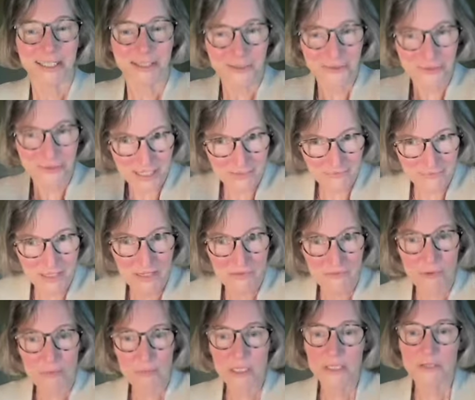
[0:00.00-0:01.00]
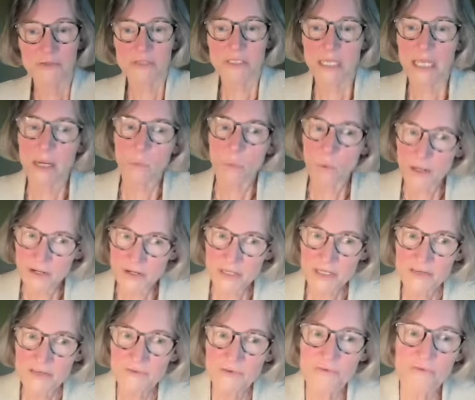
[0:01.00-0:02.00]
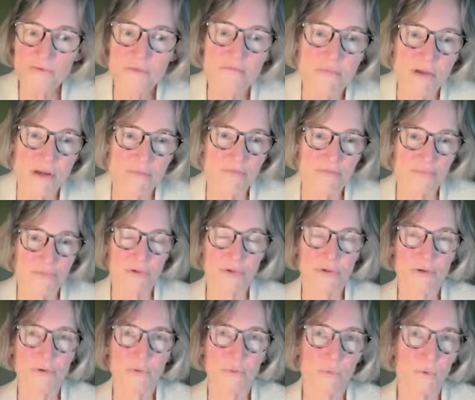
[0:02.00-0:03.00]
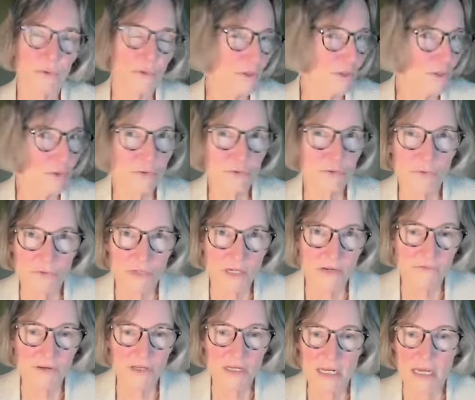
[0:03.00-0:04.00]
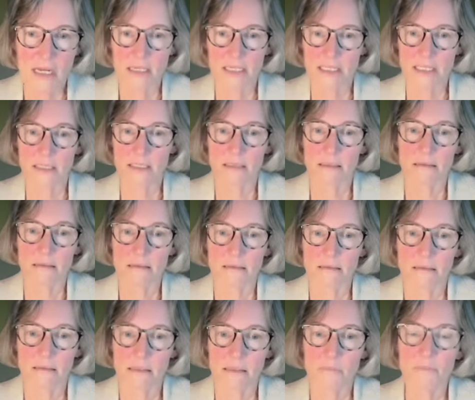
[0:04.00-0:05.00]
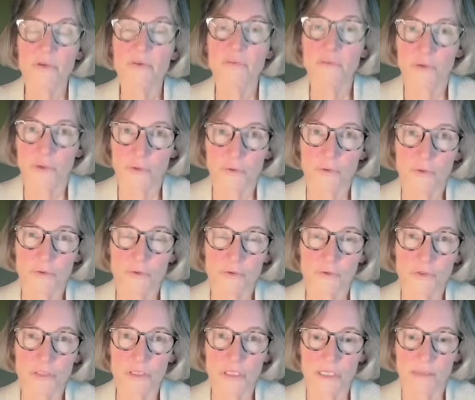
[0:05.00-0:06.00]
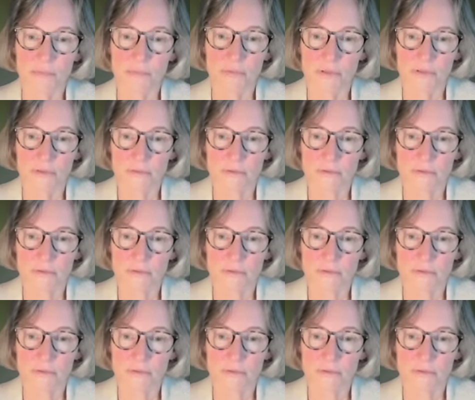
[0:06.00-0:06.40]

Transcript: to get ready for bed, you say, I wonder if you remember what you do every night before you go to sleep.